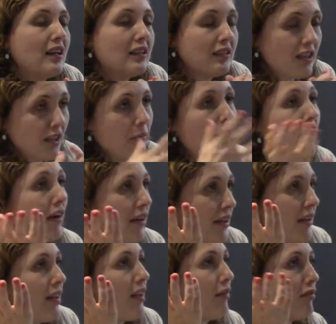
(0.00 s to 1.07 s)
the
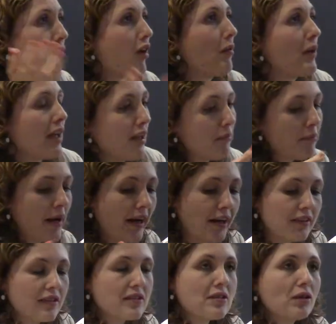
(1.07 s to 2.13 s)
American informal
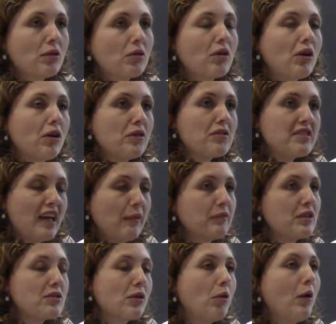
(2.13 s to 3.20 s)
empire, this whole concept,
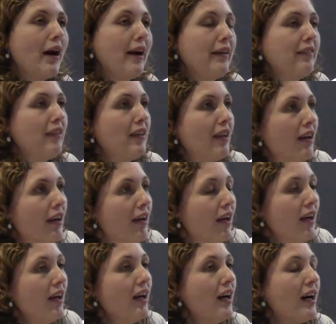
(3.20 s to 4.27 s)
this whole idea,